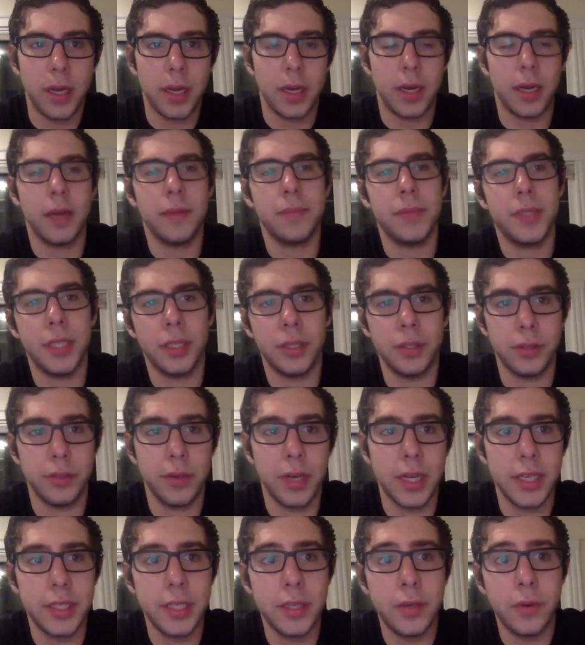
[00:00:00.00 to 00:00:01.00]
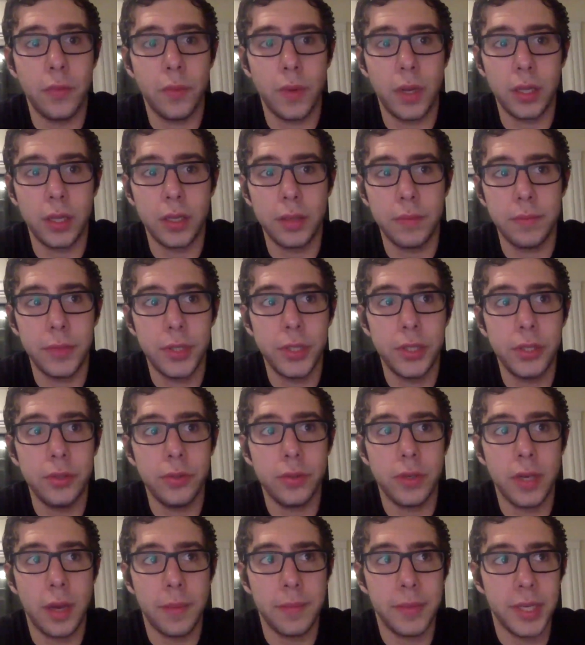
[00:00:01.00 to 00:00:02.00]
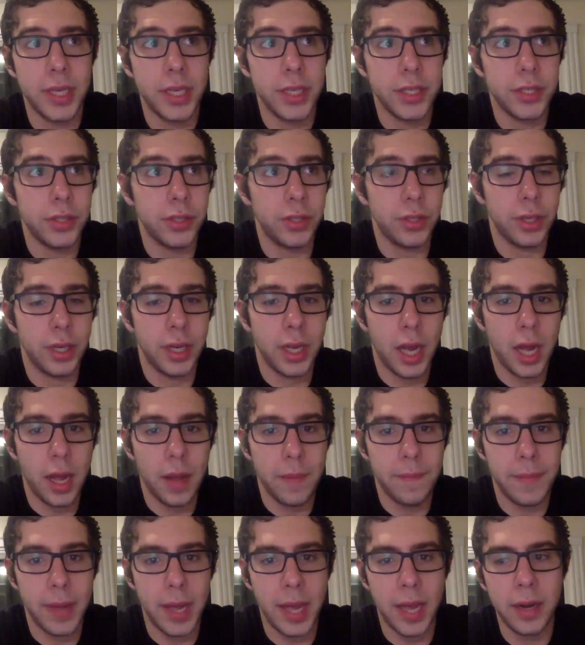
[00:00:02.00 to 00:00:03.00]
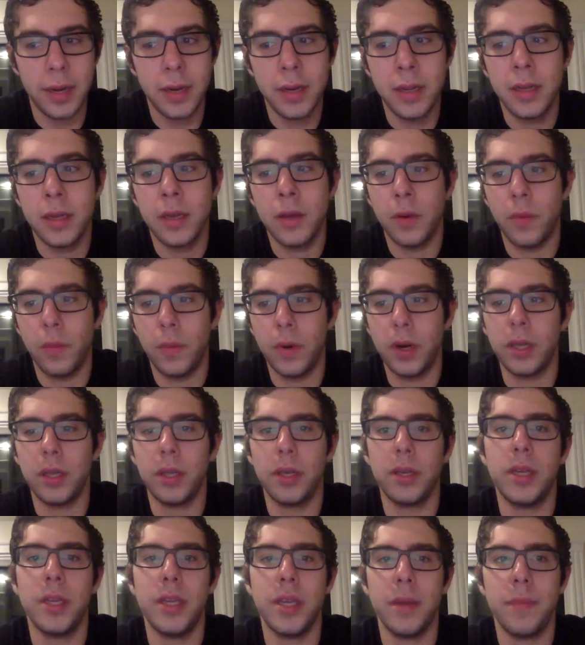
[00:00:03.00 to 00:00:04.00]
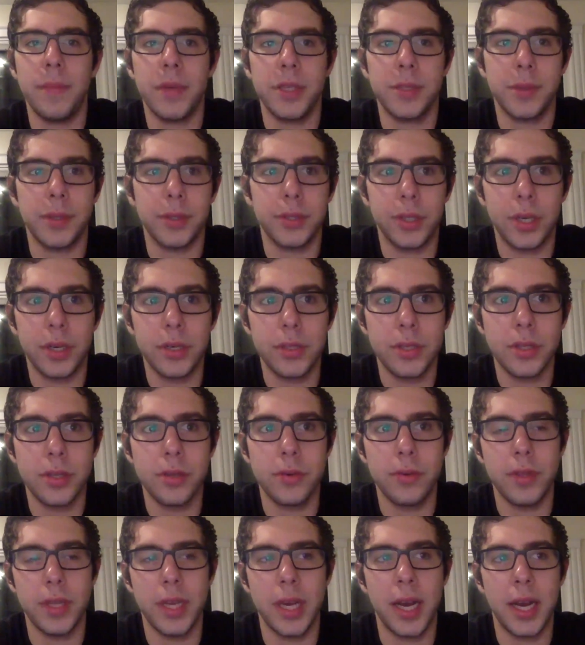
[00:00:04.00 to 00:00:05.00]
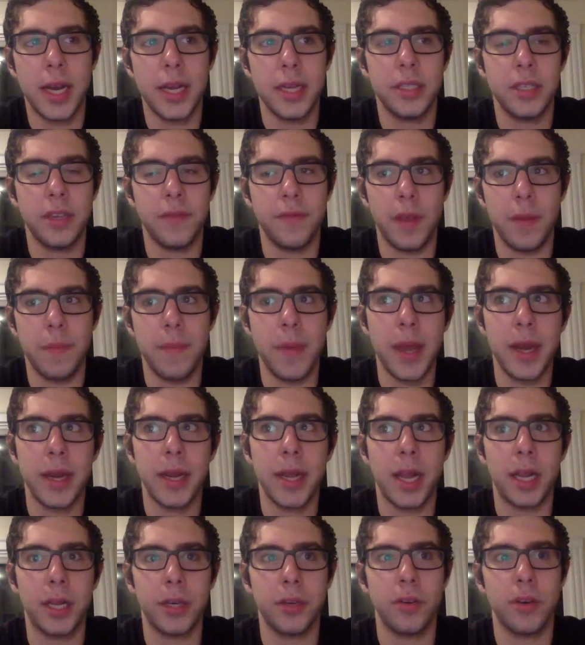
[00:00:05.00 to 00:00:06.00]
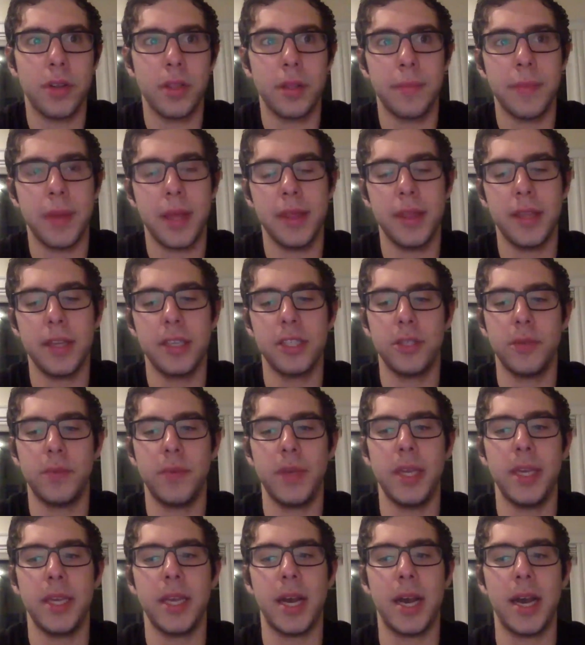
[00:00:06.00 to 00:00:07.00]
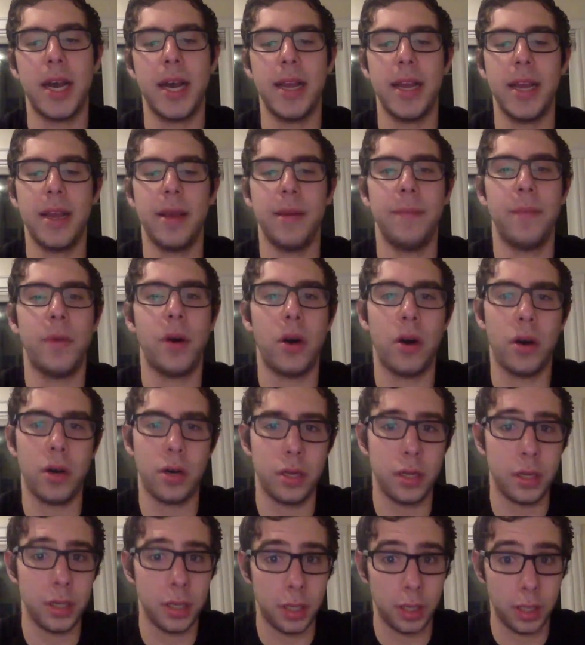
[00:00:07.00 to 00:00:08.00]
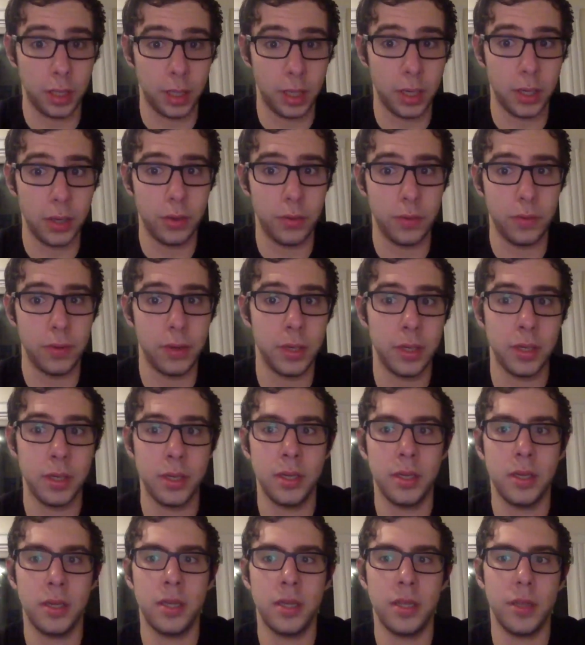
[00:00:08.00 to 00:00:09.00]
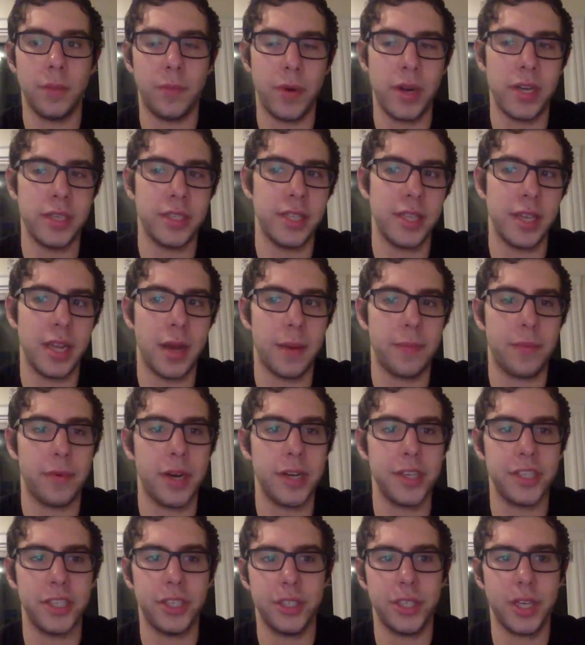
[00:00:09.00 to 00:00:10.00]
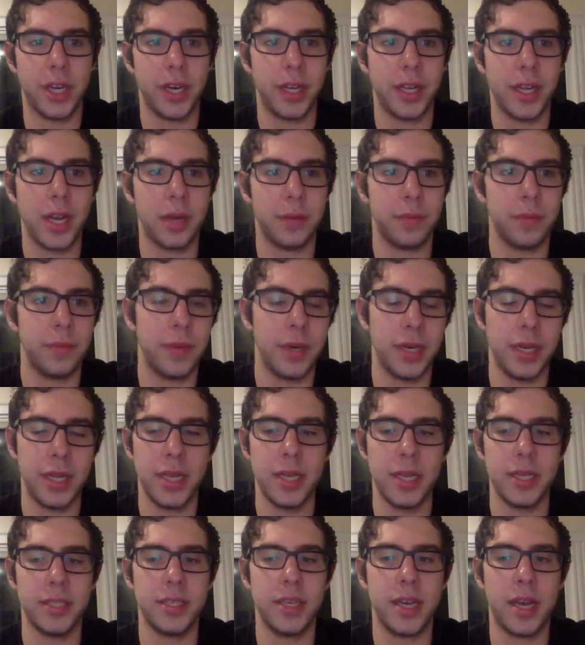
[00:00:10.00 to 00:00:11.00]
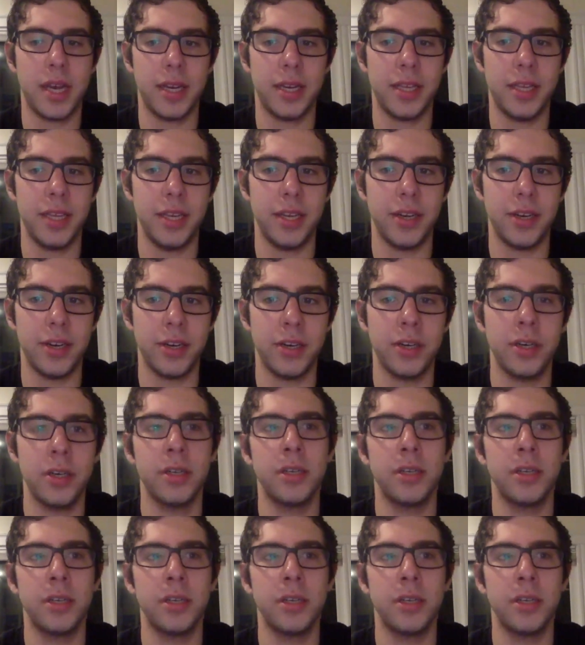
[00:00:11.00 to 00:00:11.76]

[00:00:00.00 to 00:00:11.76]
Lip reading: I'm Dylan Grayson, and welcome to Computational Combat. We're looking at mixed martial arts through the eyes of a betting algorithm, and this week I am all alone. The brains of the operation, Johnny Koppelman, is not here.